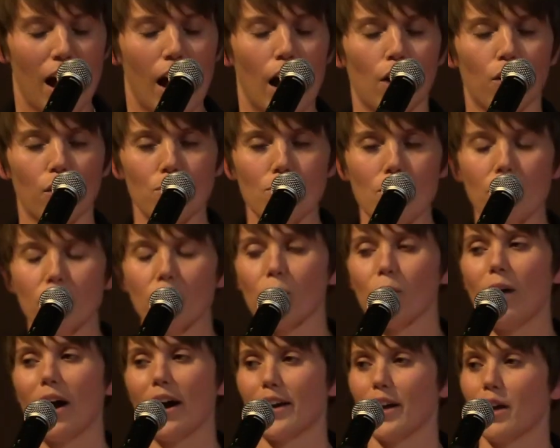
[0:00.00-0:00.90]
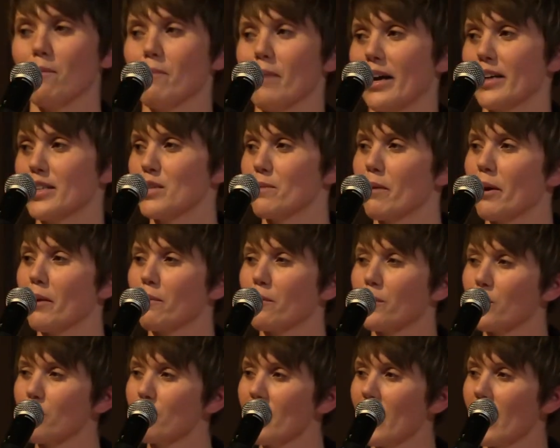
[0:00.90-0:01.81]
I remember walking back to my
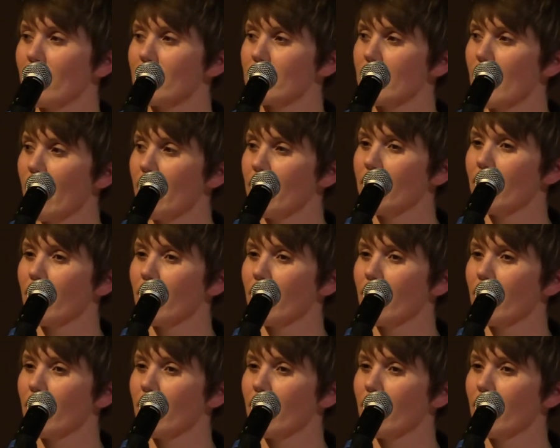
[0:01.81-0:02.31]
room that day